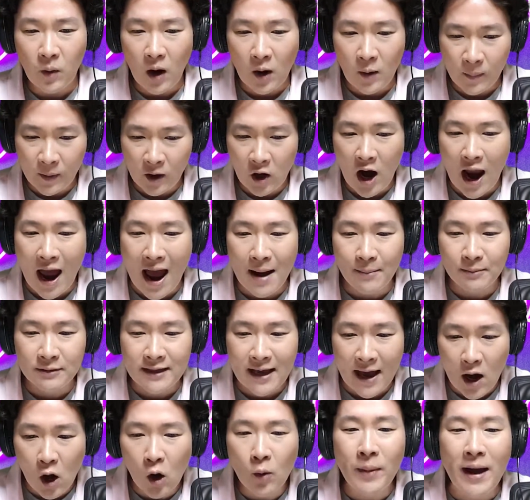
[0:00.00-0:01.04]
perhaps
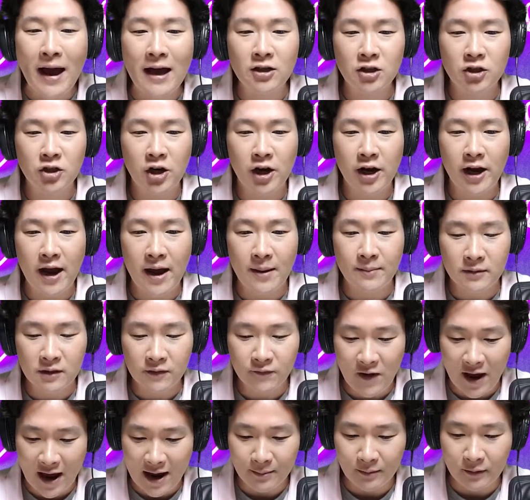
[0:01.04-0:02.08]
help SJM's
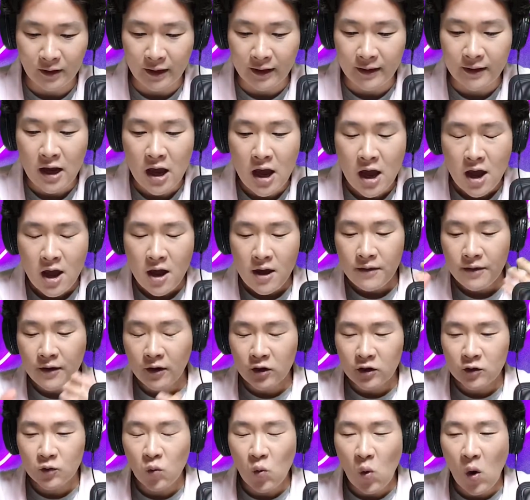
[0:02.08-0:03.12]
family.
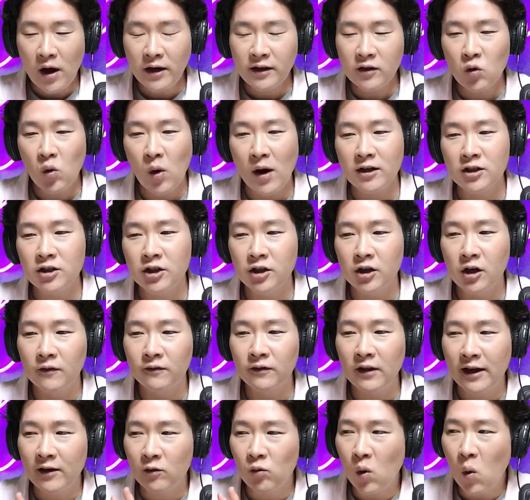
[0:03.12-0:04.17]
There's one question of
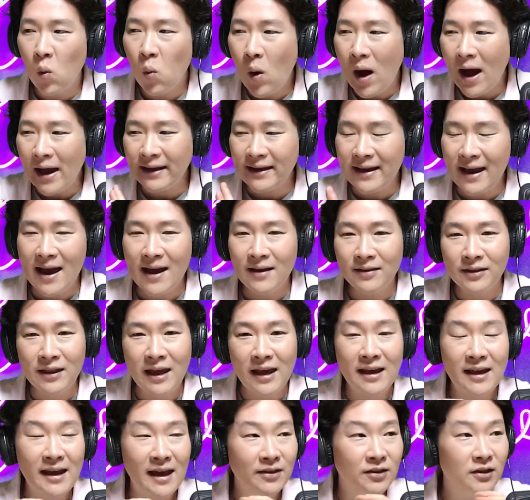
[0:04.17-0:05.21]
like, well, why can't they
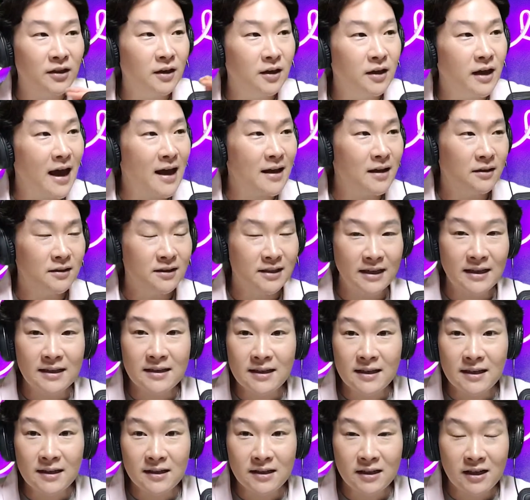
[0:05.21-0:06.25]
get the
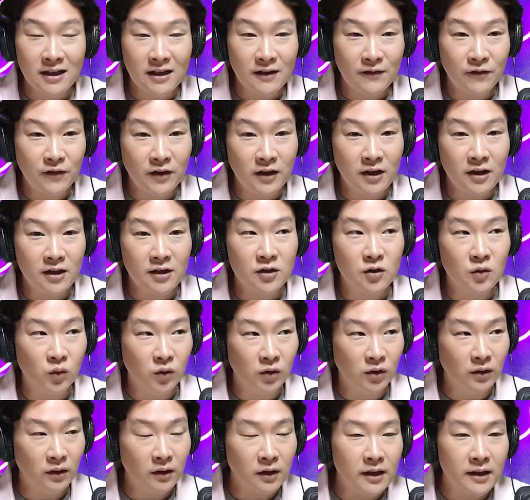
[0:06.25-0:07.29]
CCTVs
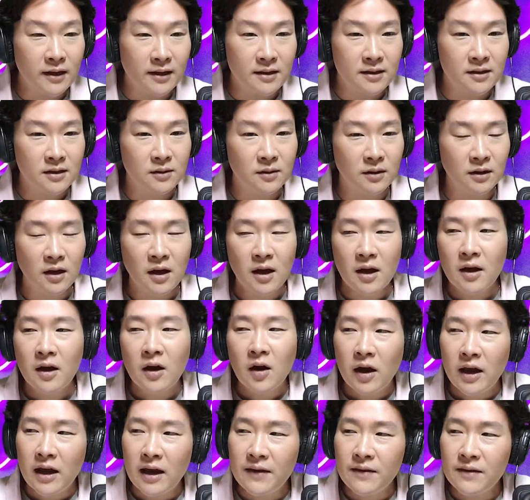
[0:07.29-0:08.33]
released
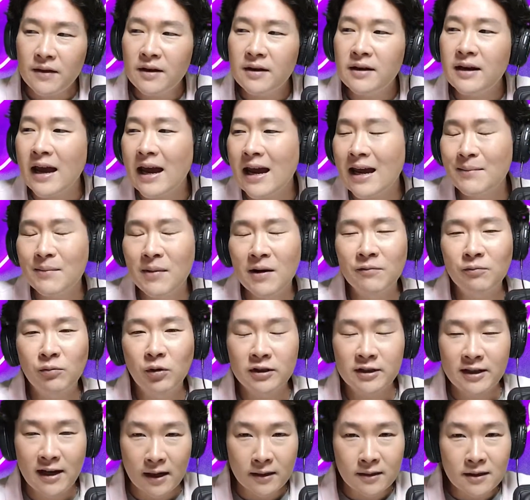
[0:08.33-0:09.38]
in the name of
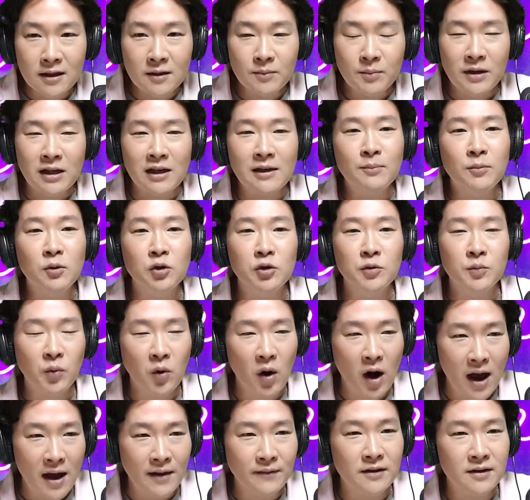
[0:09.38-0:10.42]
protecting people's
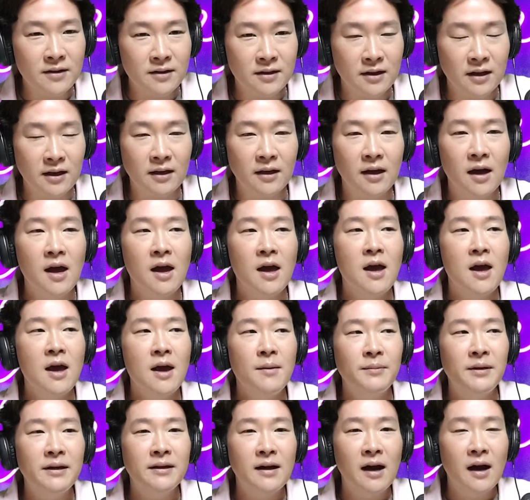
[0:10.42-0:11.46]
privacy?
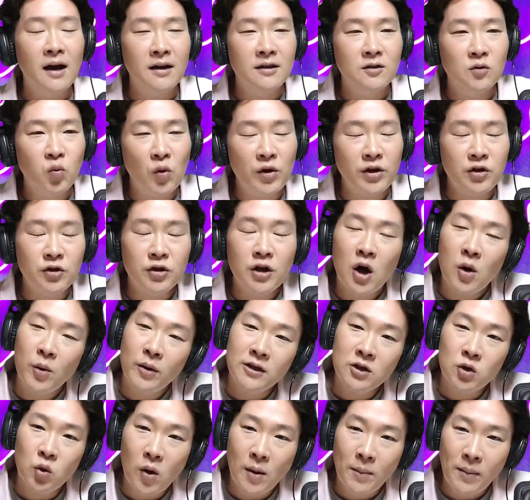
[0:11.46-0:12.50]
Because when you go
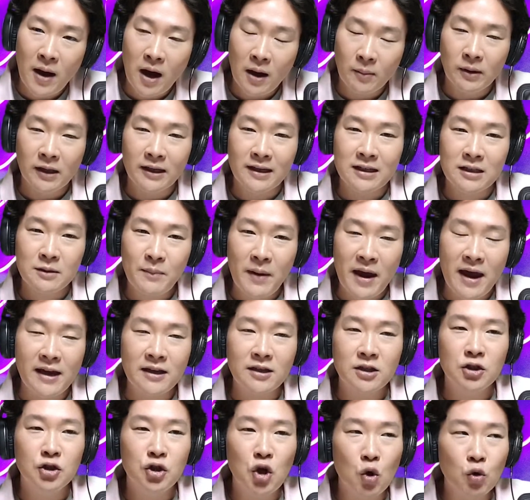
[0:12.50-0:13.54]
into a public
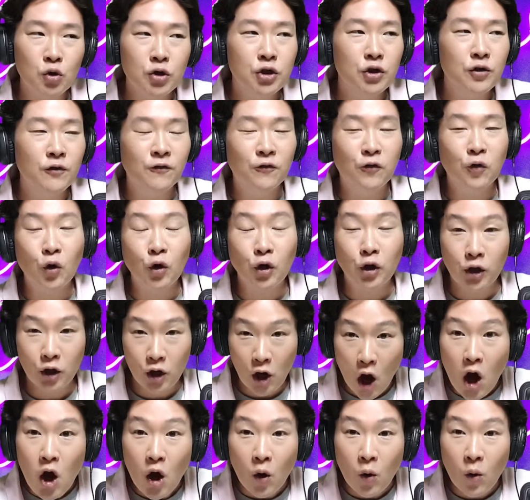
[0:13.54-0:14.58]
space, don't you
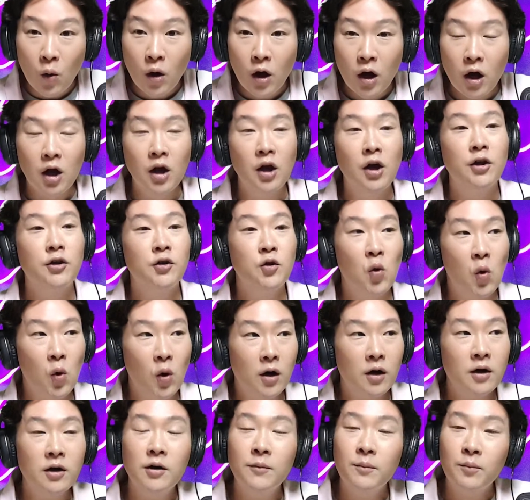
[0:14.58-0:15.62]
forgo
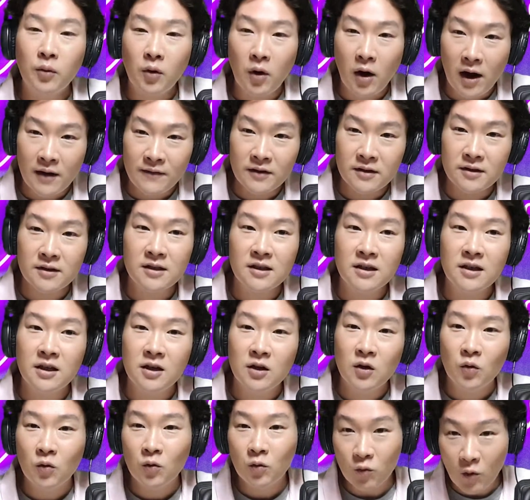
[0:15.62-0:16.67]
your privacy
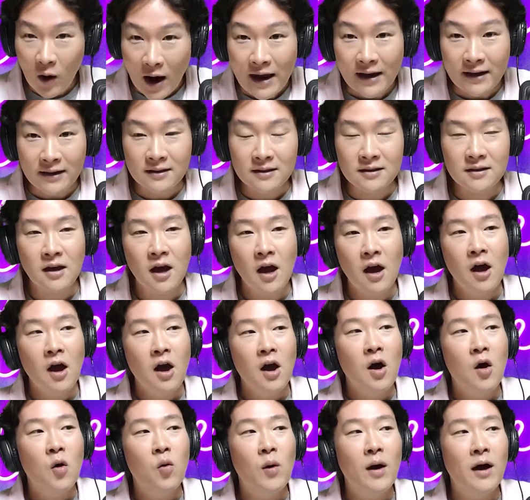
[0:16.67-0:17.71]
rights?
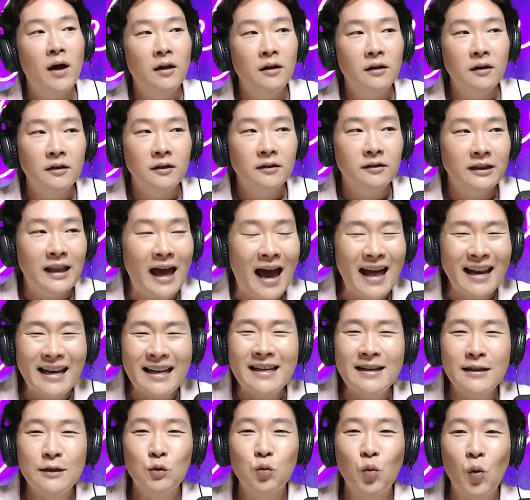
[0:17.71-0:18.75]
Well, that
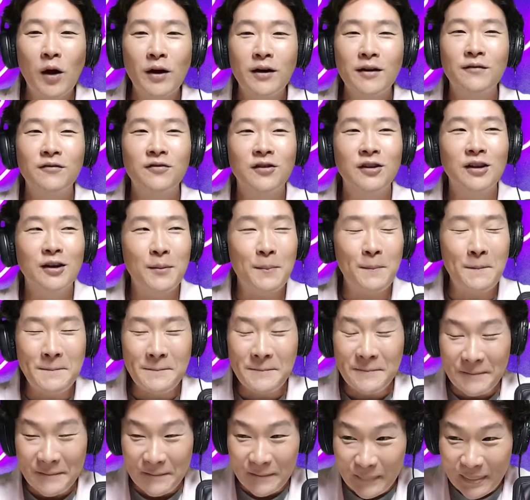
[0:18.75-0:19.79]
is one of the
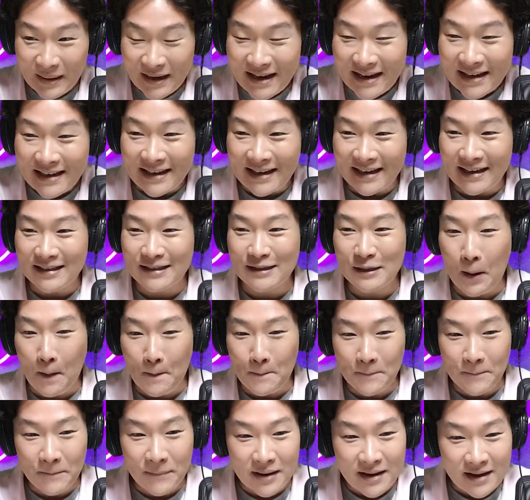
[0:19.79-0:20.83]
biggest
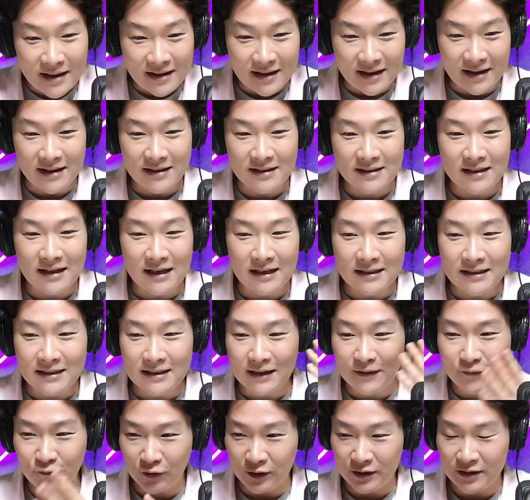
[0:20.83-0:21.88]

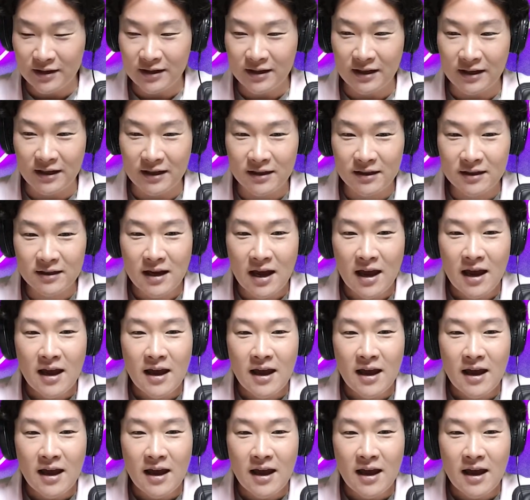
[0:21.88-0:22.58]
differences